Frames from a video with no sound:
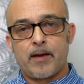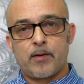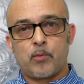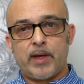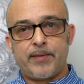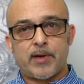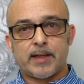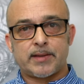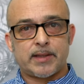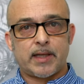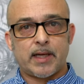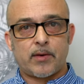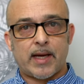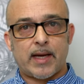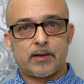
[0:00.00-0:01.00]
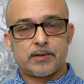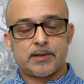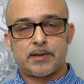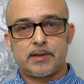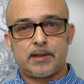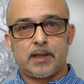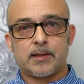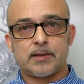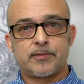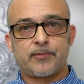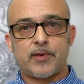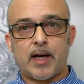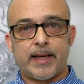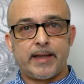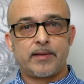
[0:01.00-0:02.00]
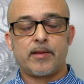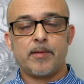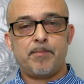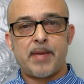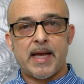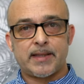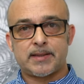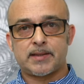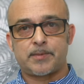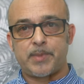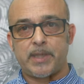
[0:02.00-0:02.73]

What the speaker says: We've had to go out and find the best